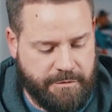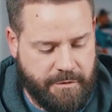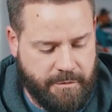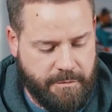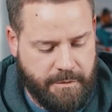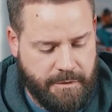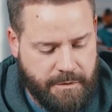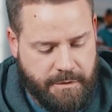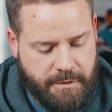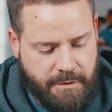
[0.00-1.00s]
So
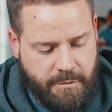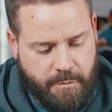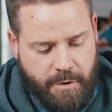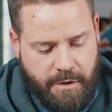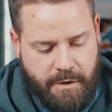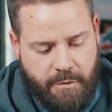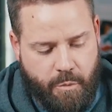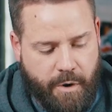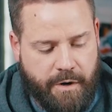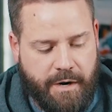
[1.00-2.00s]

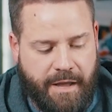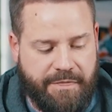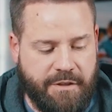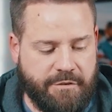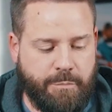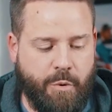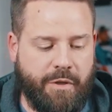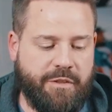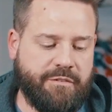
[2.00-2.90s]
we're at this point,